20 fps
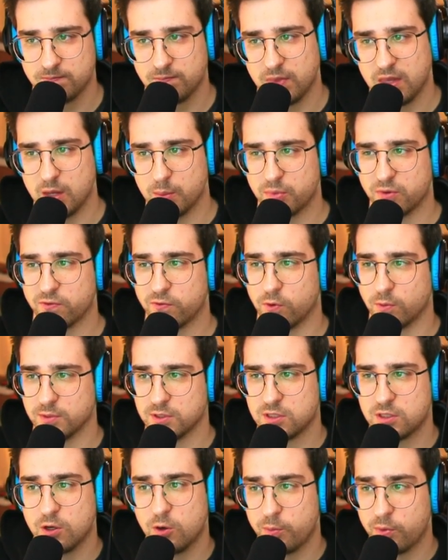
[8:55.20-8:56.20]
It performed
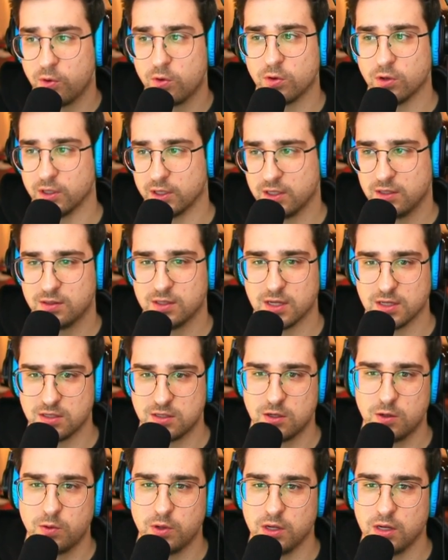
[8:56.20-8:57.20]
so poorly that
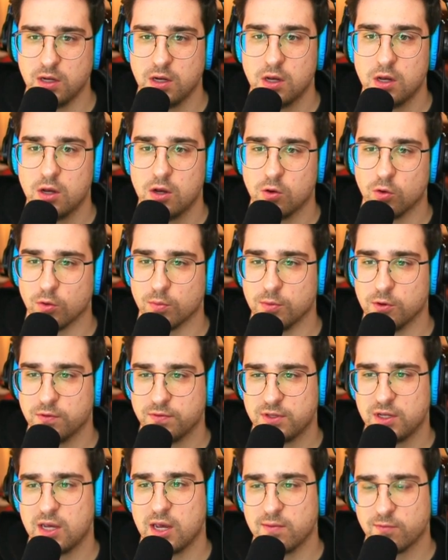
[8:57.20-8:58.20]
Sony
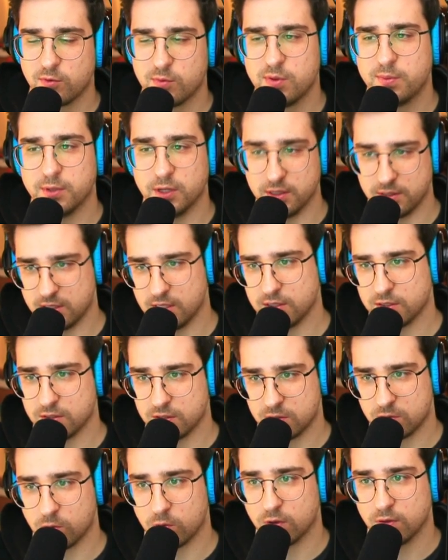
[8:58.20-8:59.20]
removed the game from the PlayStation
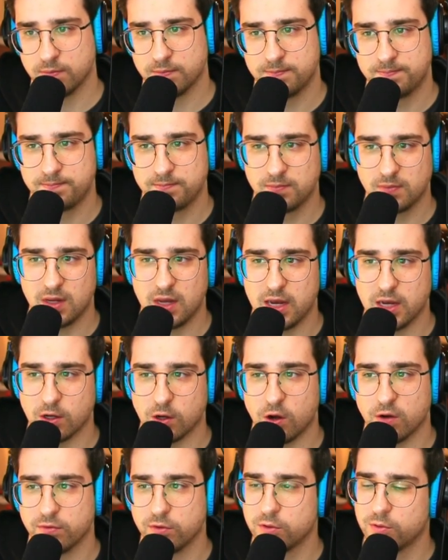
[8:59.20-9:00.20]
Store and
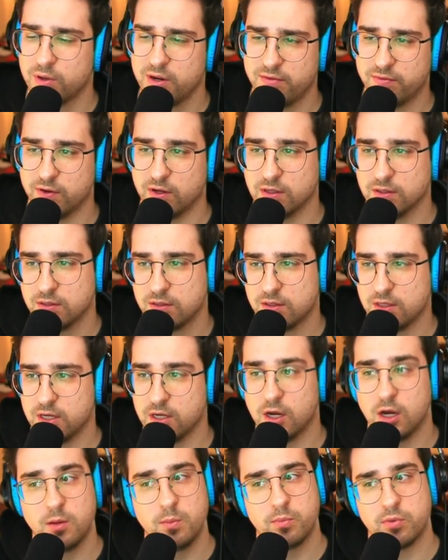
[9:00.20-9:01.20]
offered refunds,
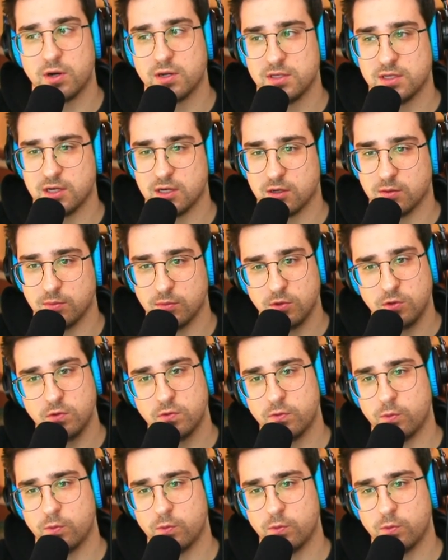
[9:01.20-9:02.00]
an unprecedented move,